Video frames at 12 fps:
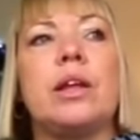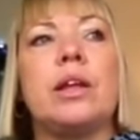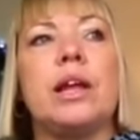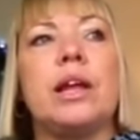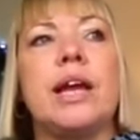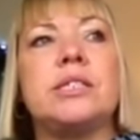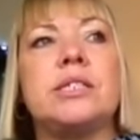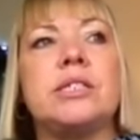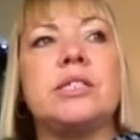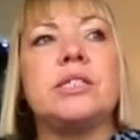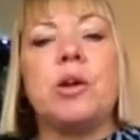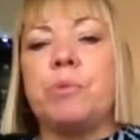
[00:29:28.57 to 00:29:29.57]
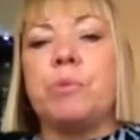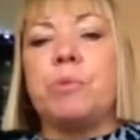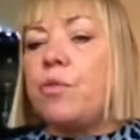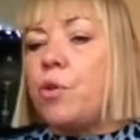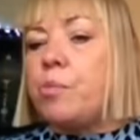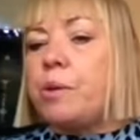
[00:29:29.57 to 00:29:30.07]
it's just so
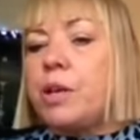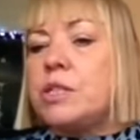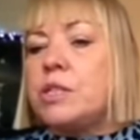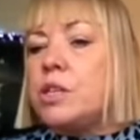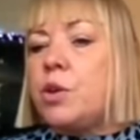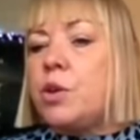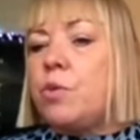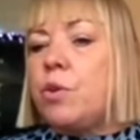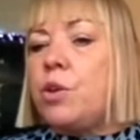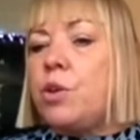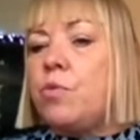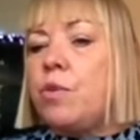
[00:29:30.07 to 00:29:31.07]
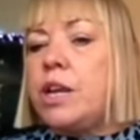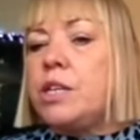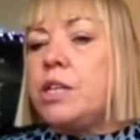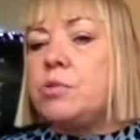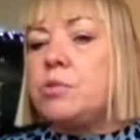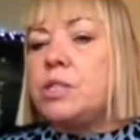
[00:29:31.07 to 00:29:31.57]
beautiful because you you really
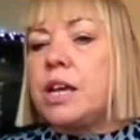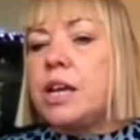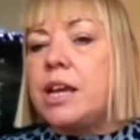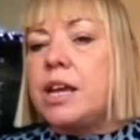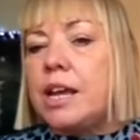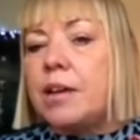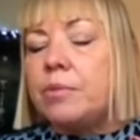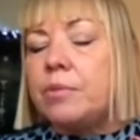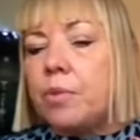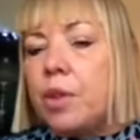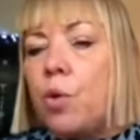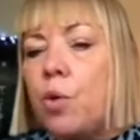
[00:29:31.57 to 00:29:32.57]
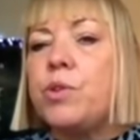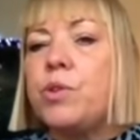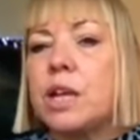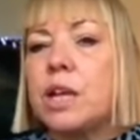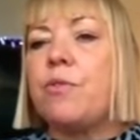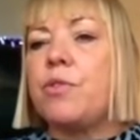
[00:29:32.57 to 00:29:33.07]
do see all the
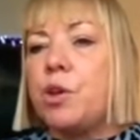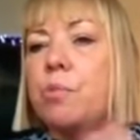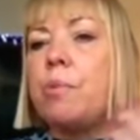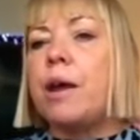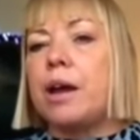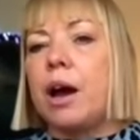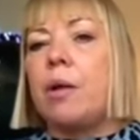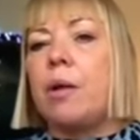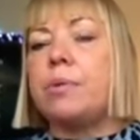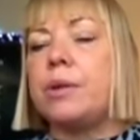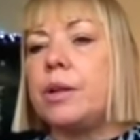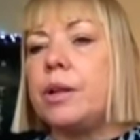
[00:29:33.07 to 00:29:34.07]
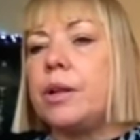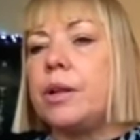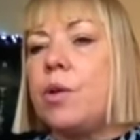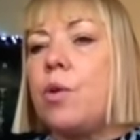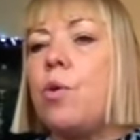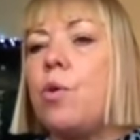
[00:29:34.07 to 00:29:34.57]
stuff that you make up,
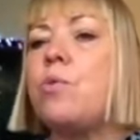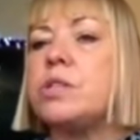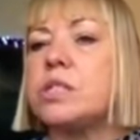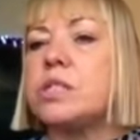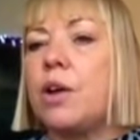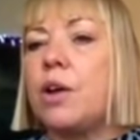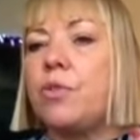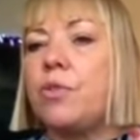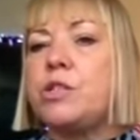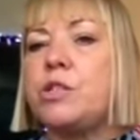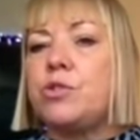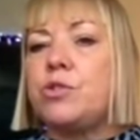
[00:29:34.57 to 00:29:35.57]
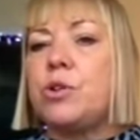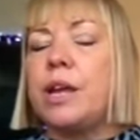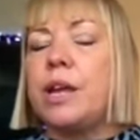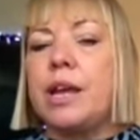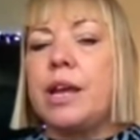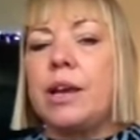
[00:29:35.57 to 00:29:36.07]
all the stuff that we
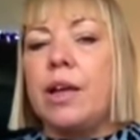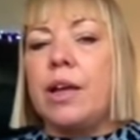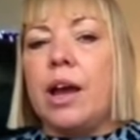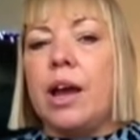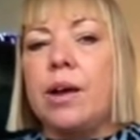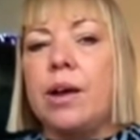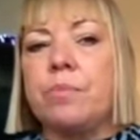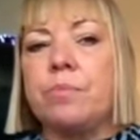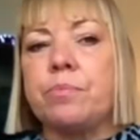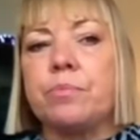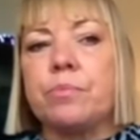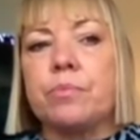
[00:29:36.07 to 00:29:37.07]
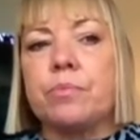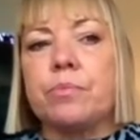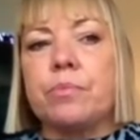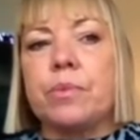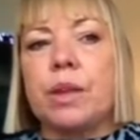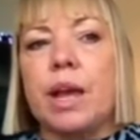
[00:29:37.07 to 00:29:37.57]
truly um,
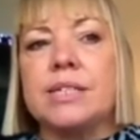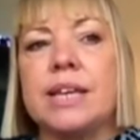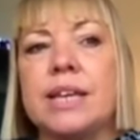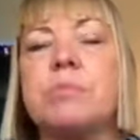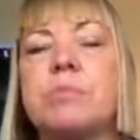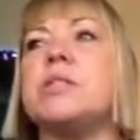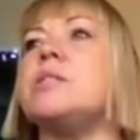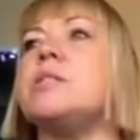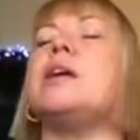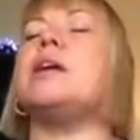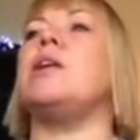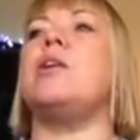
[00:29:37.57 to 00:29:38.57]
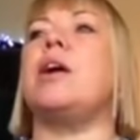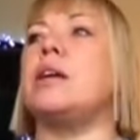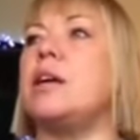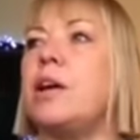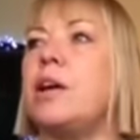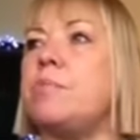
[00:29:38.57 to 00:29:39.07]
has kept us like
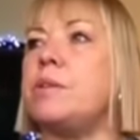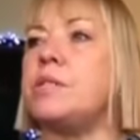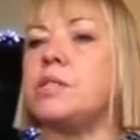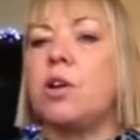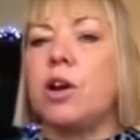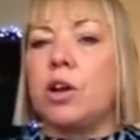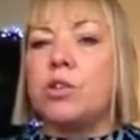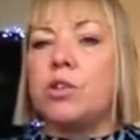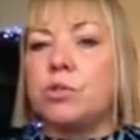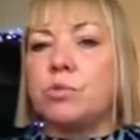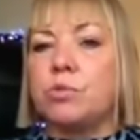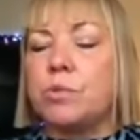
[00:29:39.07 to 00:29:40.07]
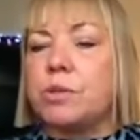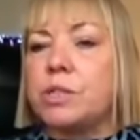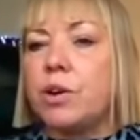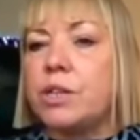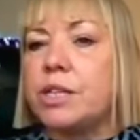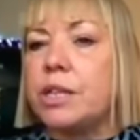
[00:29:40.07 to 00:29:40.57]
um, is psychological
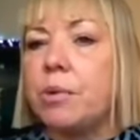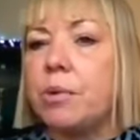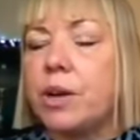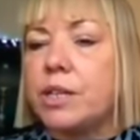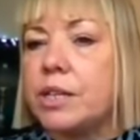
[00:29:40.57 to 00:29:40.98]
suicide in the mind,